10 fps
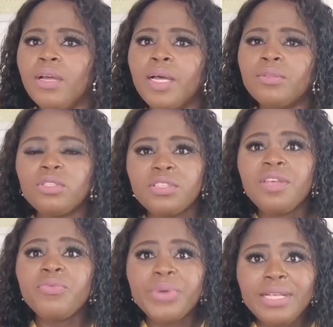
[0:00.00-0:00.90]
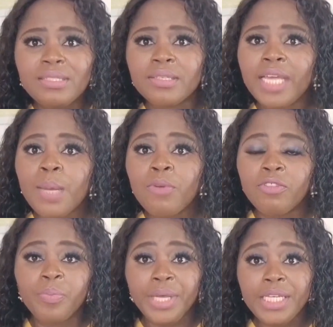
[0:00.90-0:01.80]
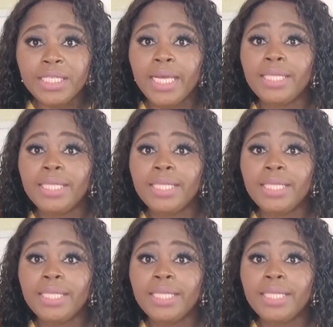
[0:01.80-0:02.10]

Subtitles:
Just erase the name of the patient, the